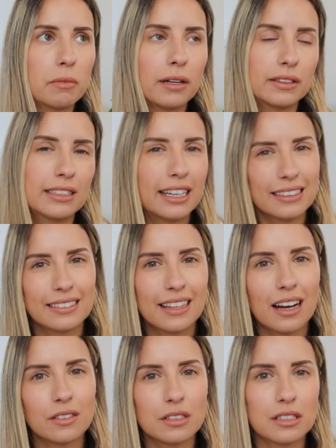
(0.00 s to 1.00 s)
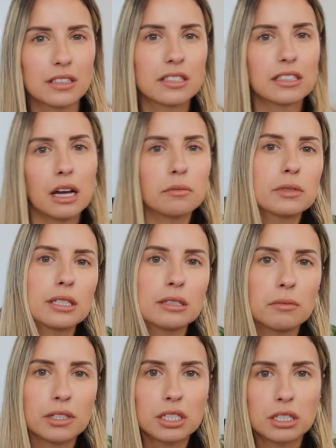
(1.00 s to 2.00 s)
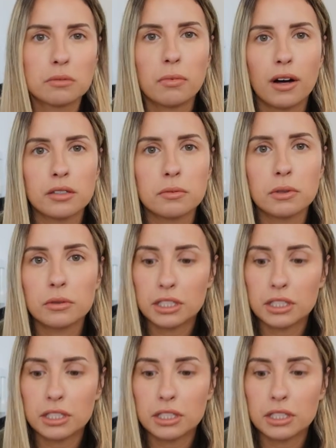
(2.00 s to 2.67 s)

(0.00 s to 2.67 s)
about 10,000 steps as much as possible,